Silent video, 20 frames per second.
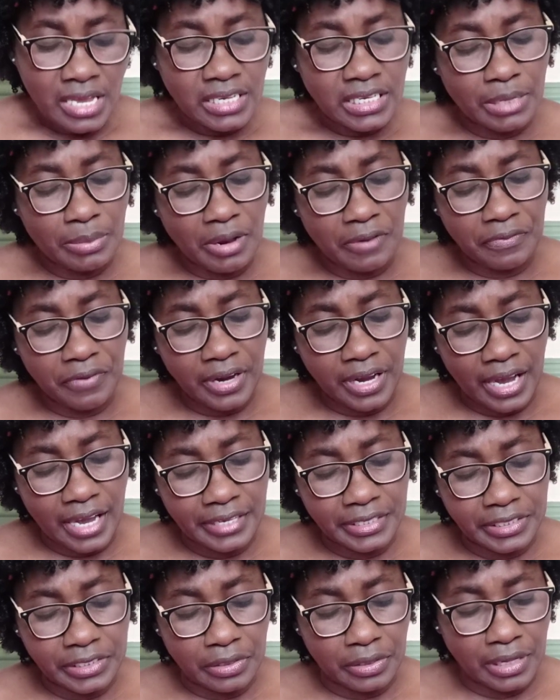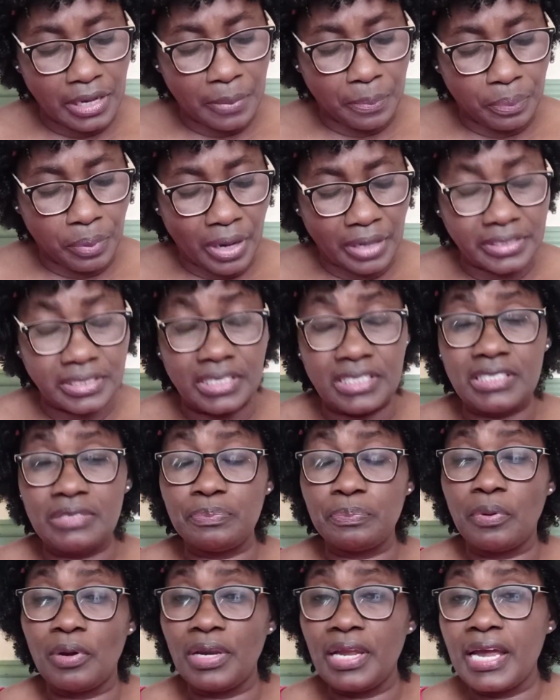Some Africans today practice
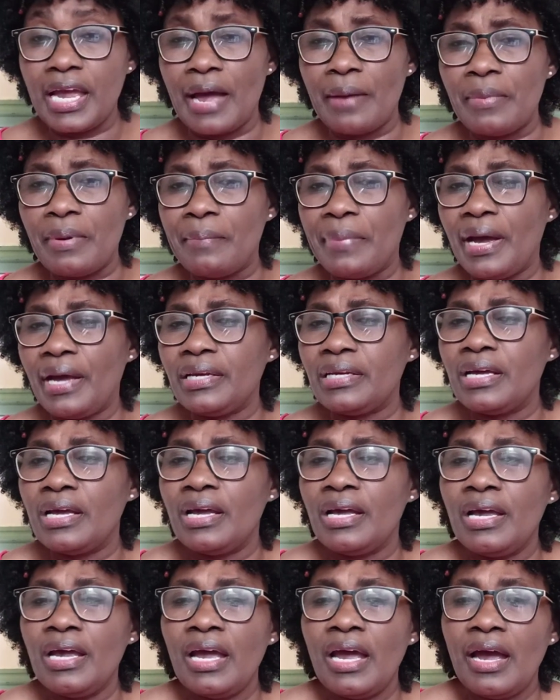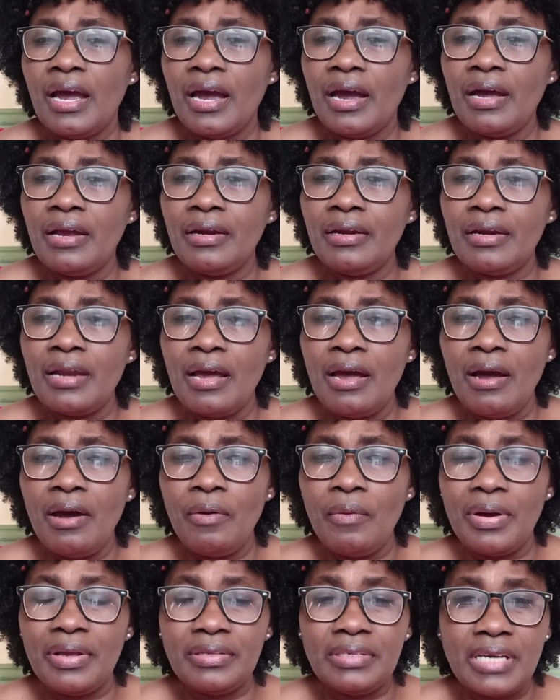polygamy, but
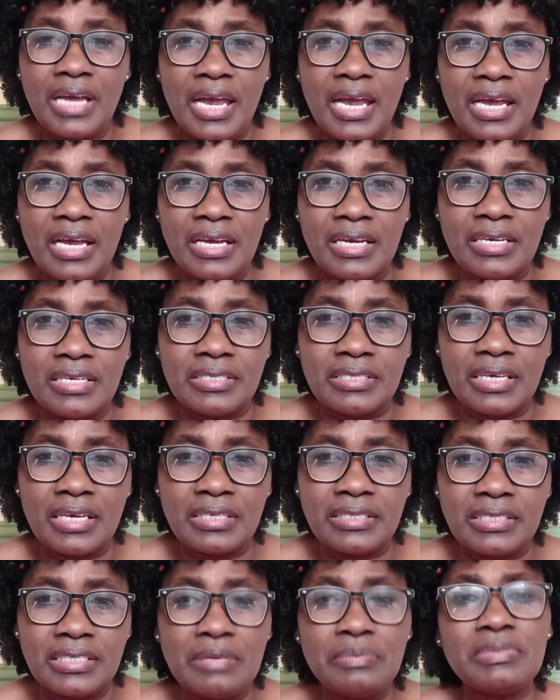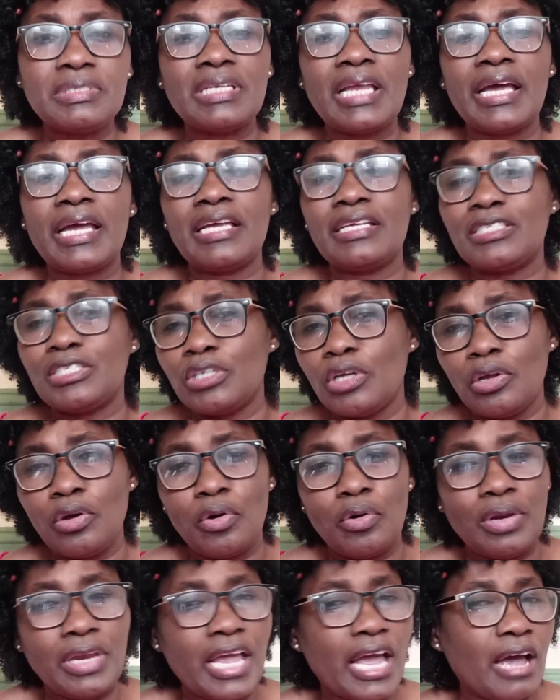nowadays it seems like it's
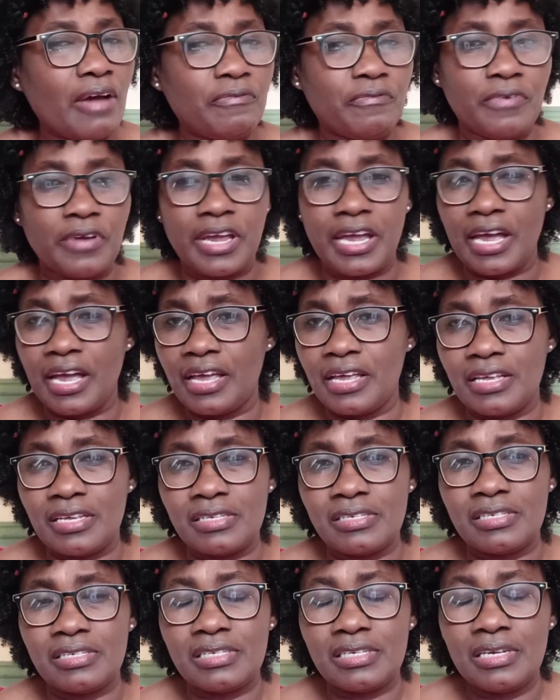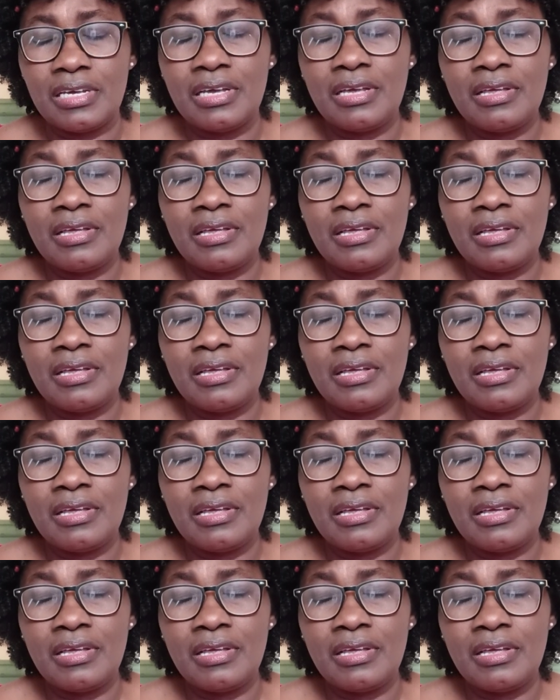not only Africans.